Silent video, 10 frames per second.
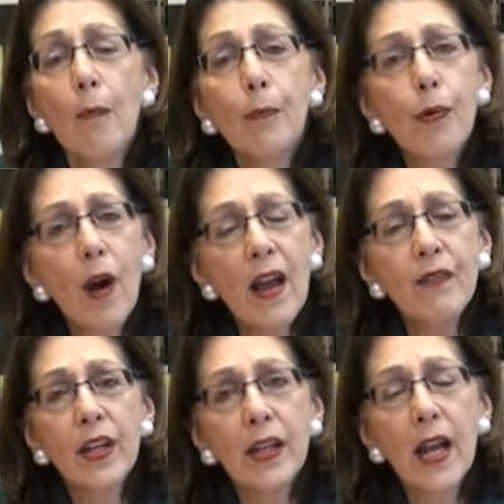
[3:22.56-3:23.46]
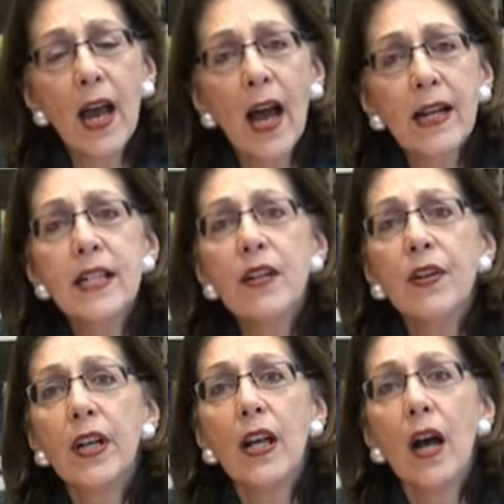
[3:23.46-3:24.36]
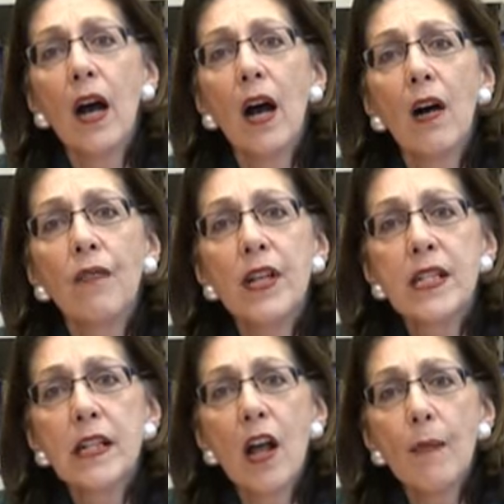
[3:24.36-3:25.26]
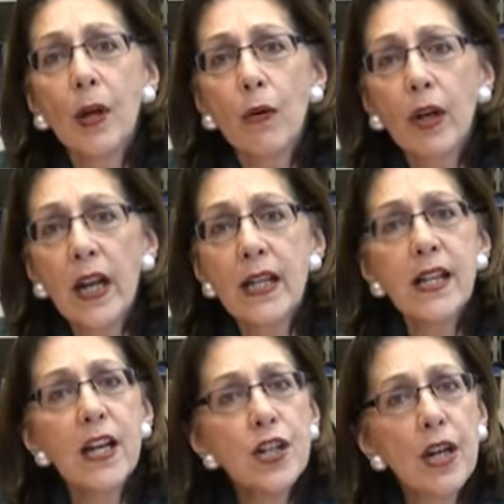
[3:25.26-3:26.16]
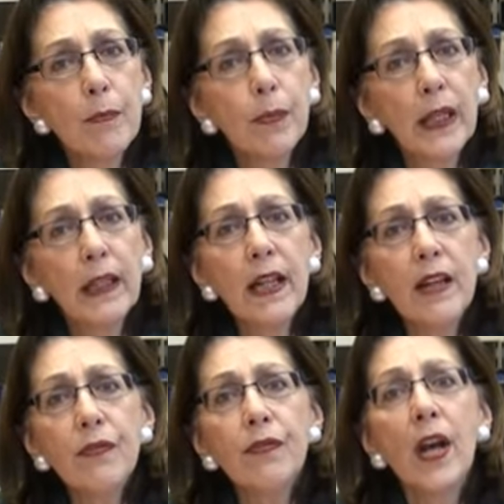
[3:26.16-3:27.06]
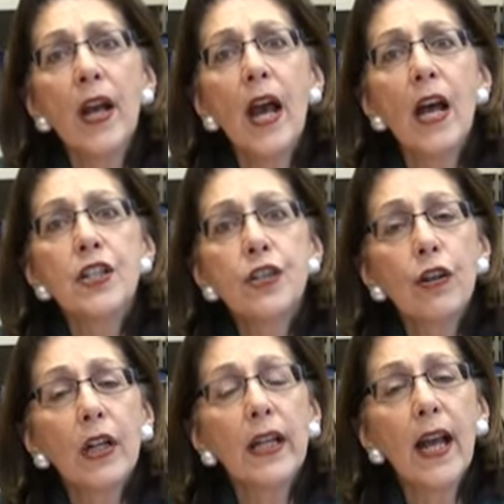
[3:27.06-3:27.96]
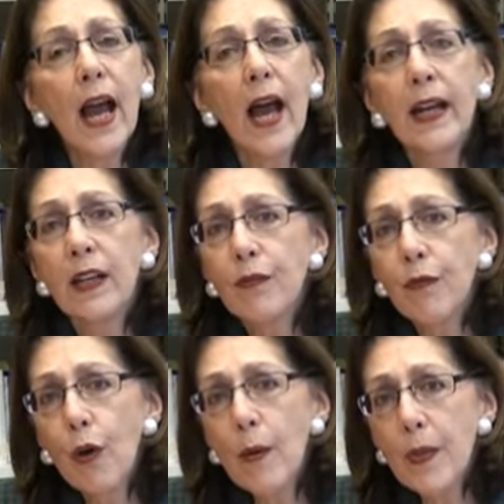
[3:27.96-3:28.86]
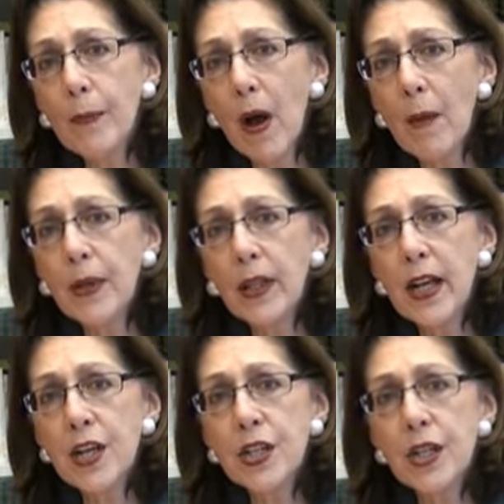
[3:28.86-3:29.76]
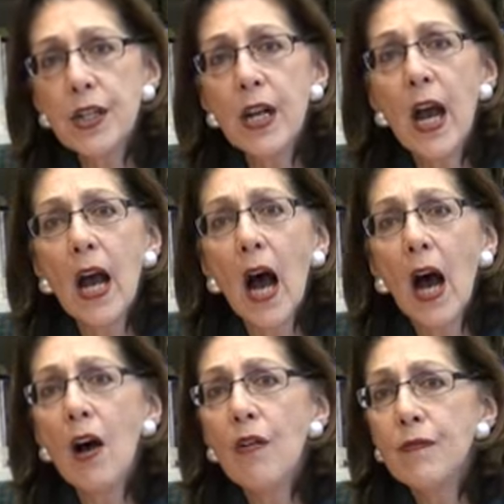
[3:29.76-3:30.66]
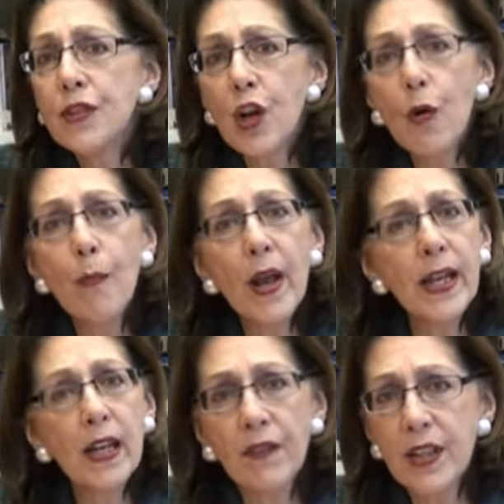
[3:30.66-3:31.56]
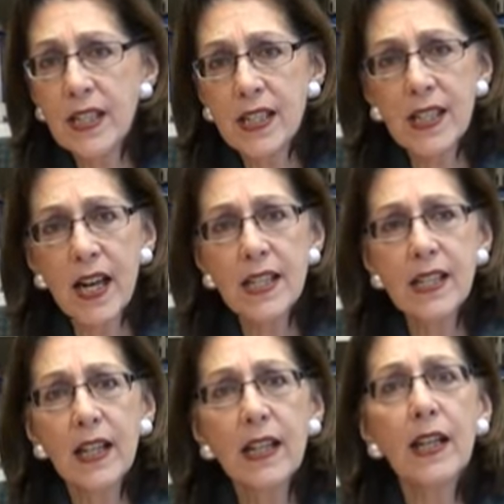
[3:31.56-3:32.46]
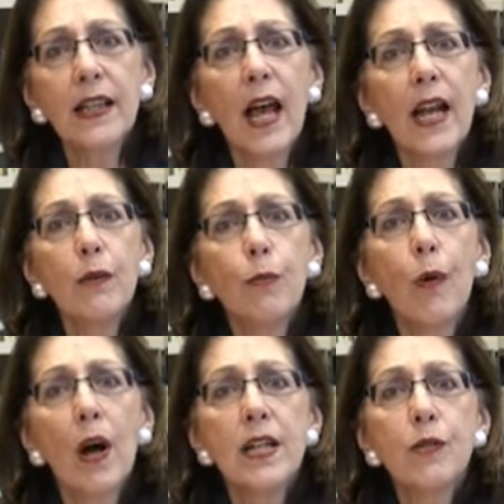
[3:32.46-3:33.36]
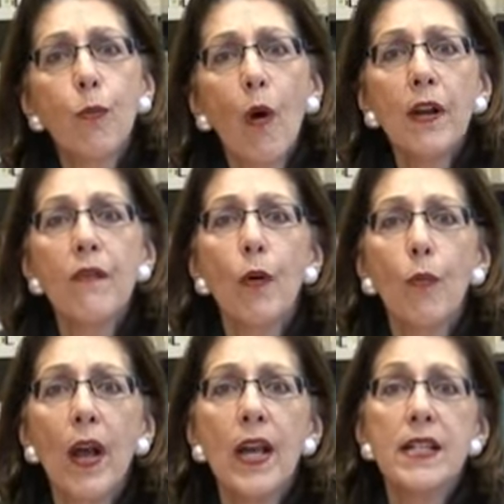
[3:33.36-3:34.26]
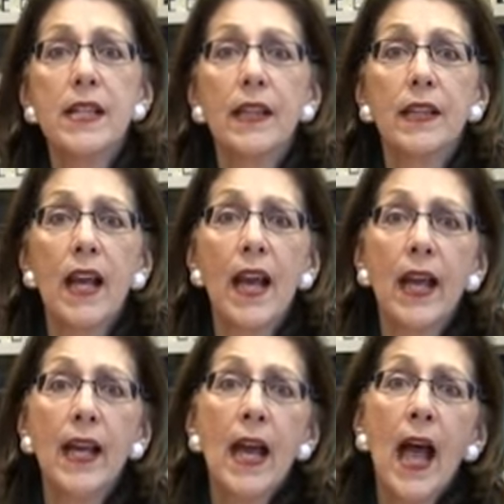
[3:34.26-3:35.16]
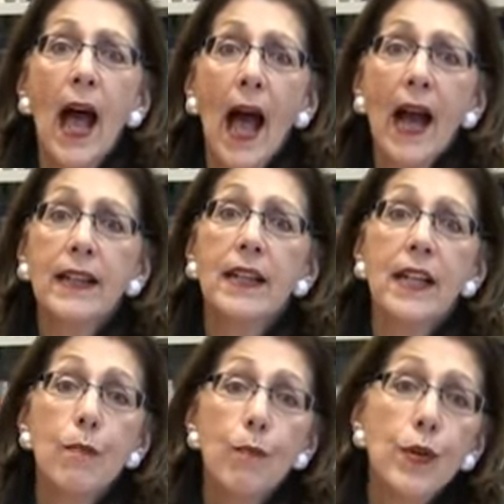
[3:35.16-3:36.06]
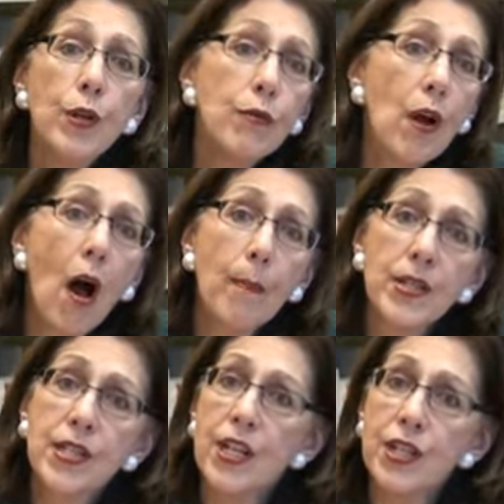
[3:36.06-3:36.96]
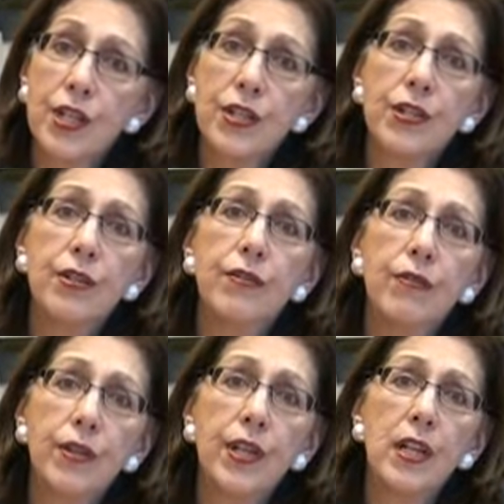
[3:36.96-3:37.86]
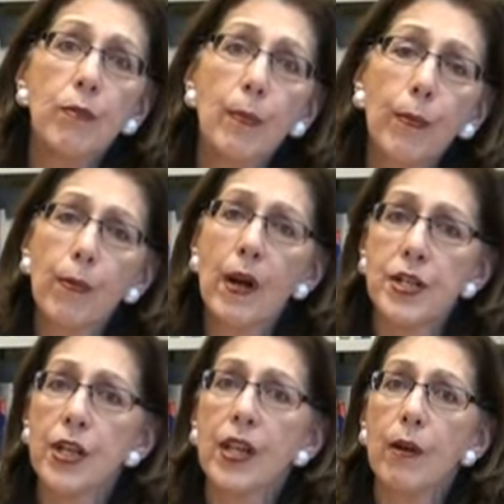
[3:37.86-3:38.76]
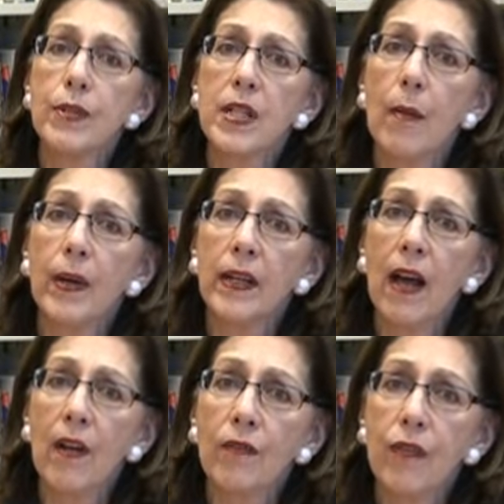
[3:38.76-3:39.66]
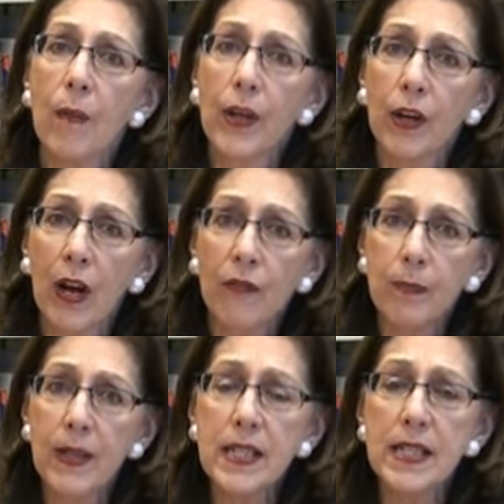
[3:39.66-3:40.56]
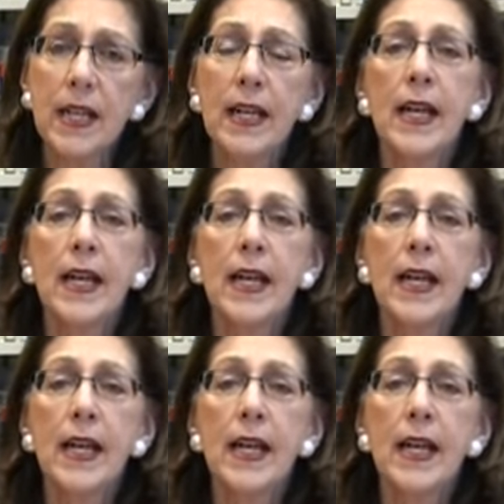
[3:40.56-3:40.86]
private activity of Islamic organization and belief certainly had informed the population of so many of these states, and that was one of the ways that they acted in mute opposition to the repression that was coming down from their governments.